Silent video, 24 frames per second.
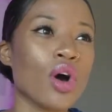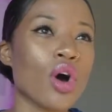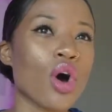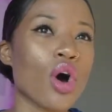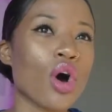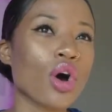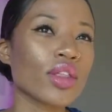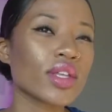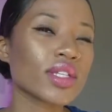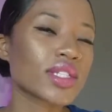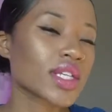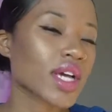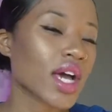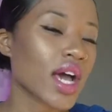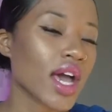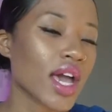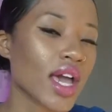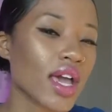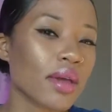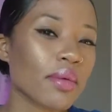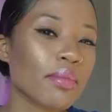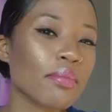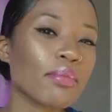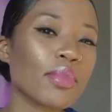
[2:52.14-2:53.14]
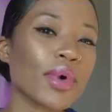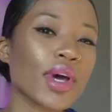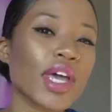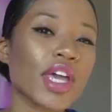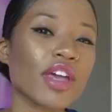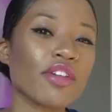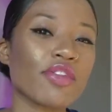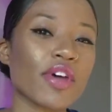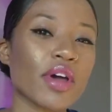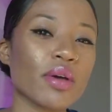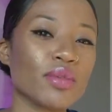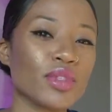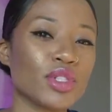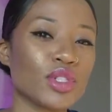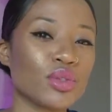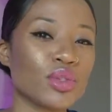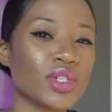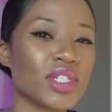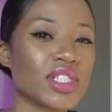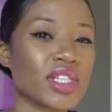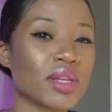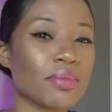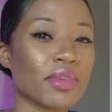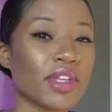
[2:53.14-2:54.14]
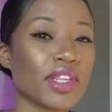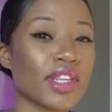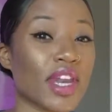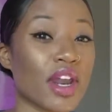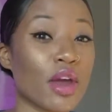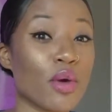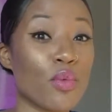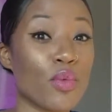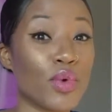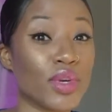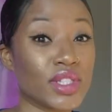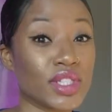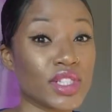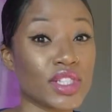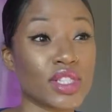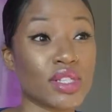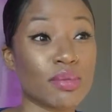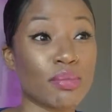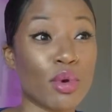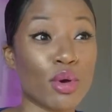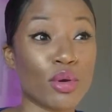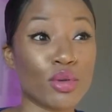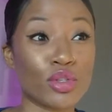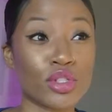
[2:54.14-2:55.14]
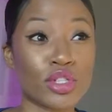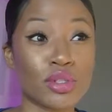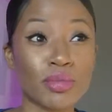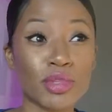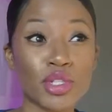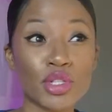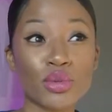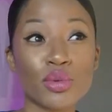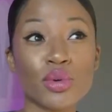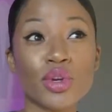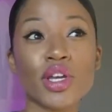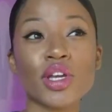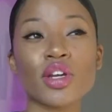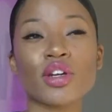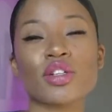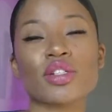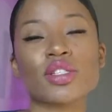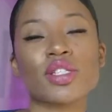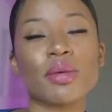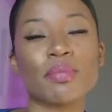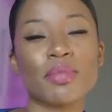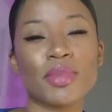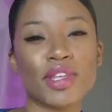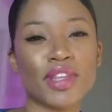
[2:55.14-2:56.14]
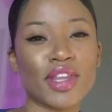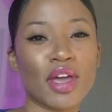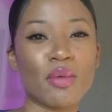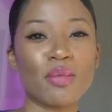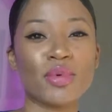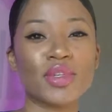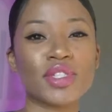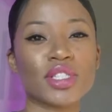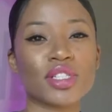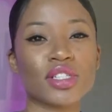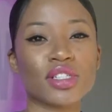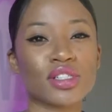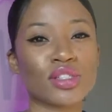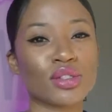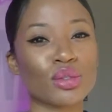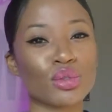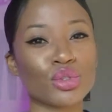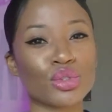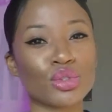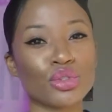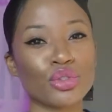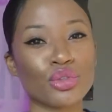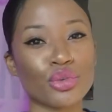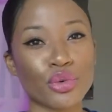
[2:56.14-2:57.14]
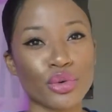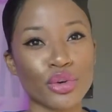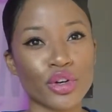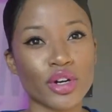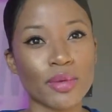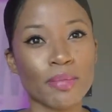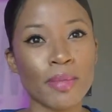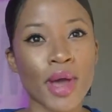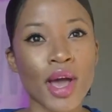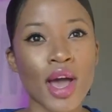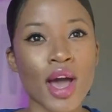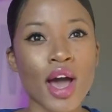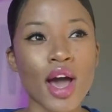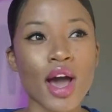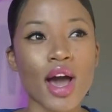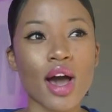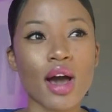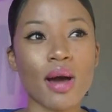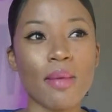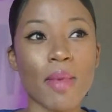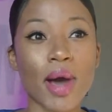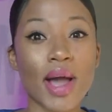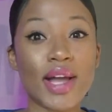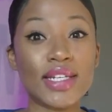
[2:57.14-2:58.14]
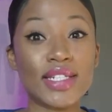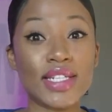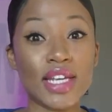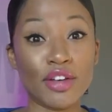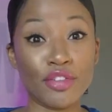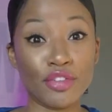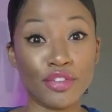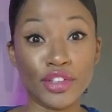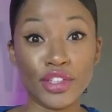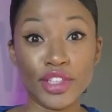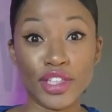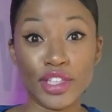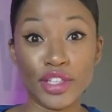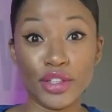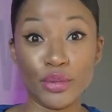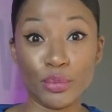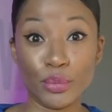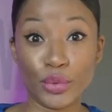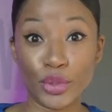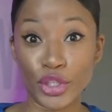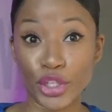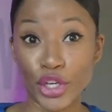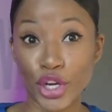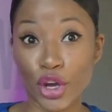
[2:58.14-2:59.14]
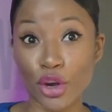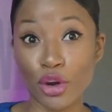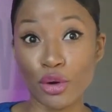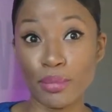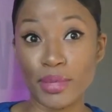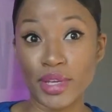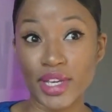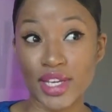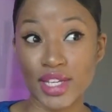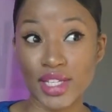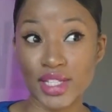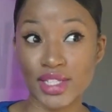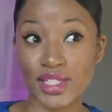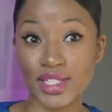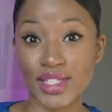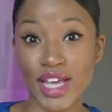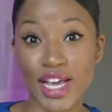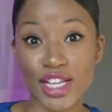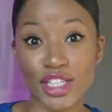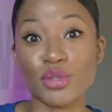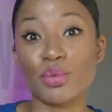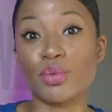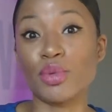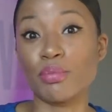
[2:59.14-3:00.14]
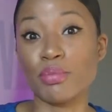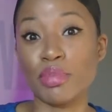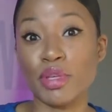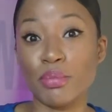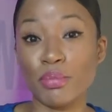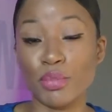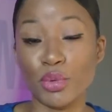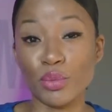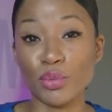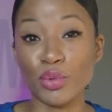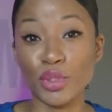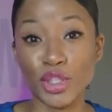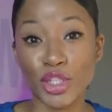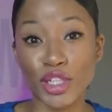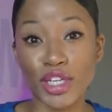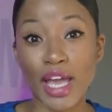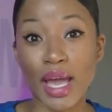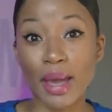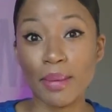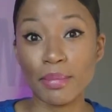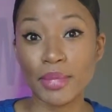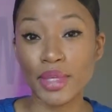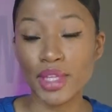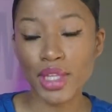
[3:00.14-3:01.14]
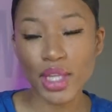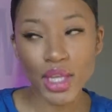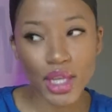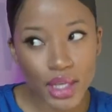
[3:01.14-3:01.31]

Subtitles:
all the time, but if I was doing something that I wasn't supposed to be doing or something that wasn't a social norm, I definitely would know, because that's when people would look at me